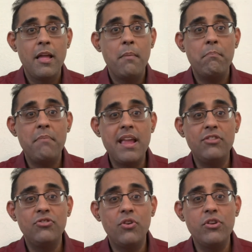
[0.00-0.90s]
Make
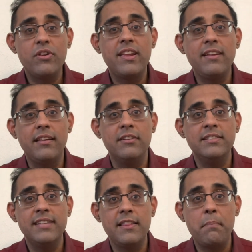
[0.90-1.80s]
sure your kids
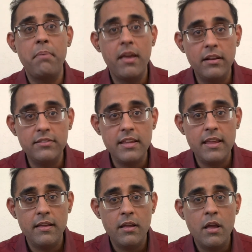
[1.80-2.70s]
understand the
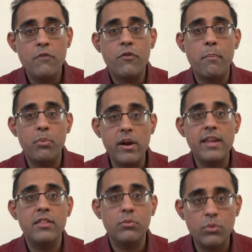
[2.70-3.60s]
penalty for
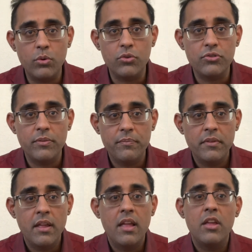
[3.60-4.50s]
breaking the rules.
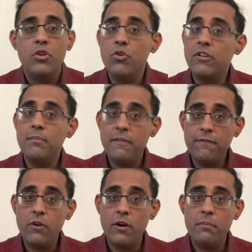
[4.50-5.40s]
You can be
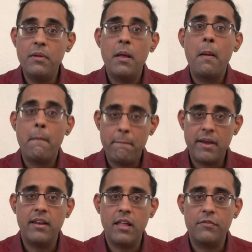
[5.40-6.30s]
firm,
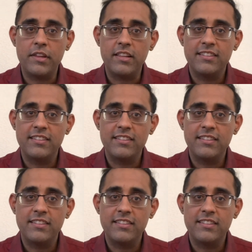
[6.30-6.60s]
but loving.